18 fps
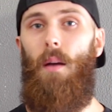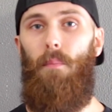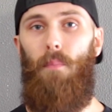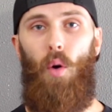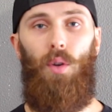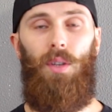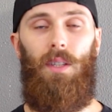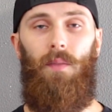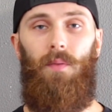
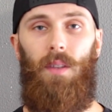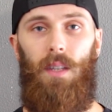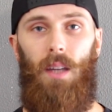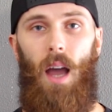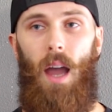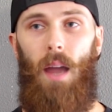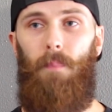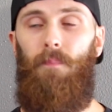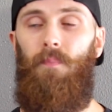most of the
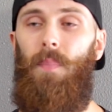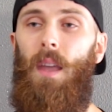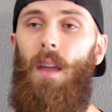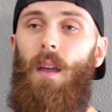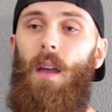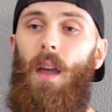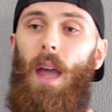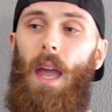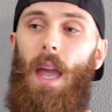time.
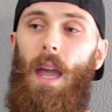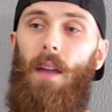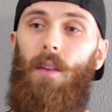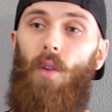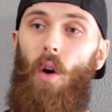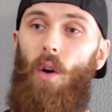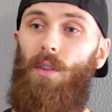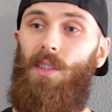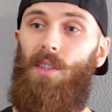And
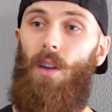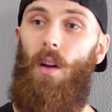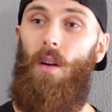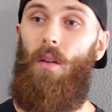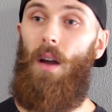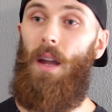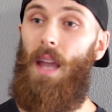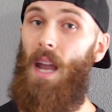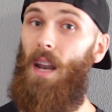
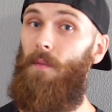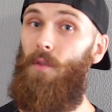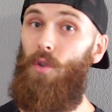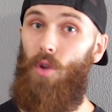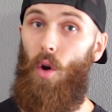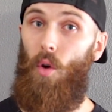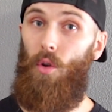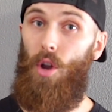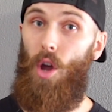also, again, if you
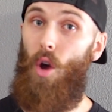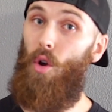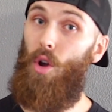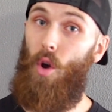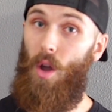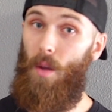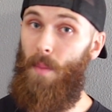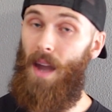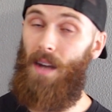don't know,
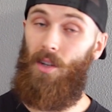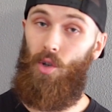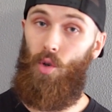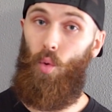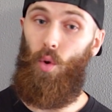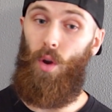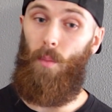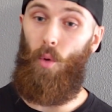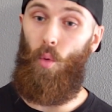going back to
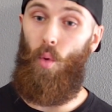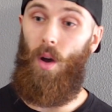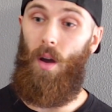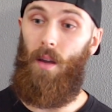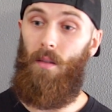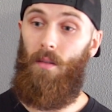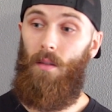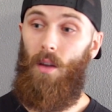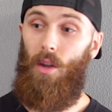tool number
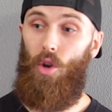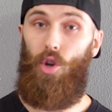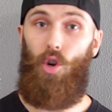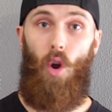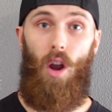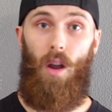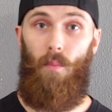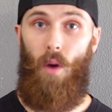one, your target